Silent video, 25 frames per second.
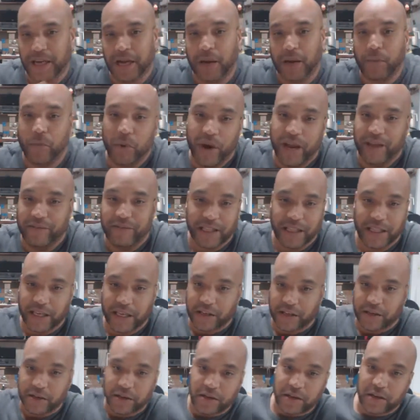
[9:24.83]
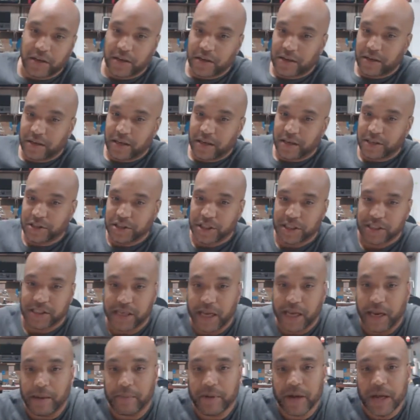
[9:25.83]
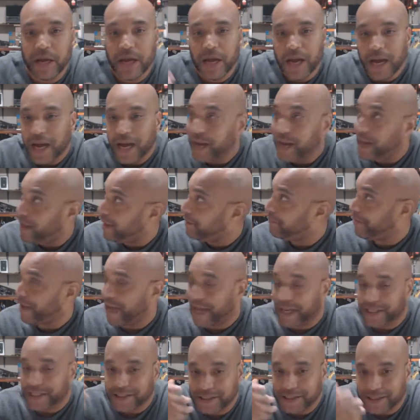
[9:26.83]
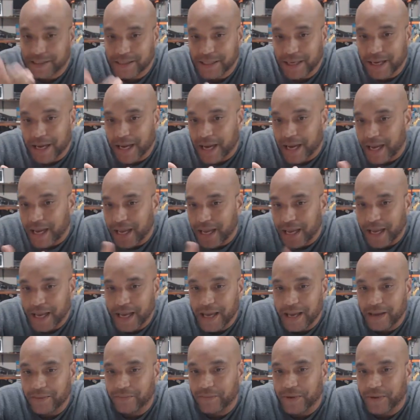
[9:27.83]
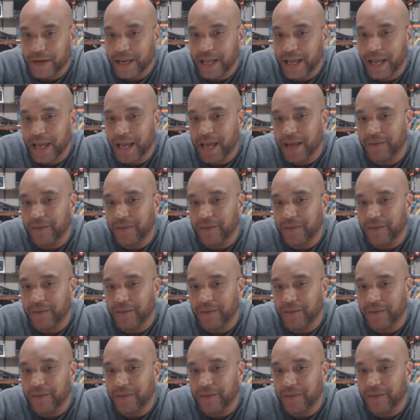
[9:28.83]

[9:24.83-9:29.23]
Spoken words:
I'm waving like you could adjust the camera. I have hatchets. I have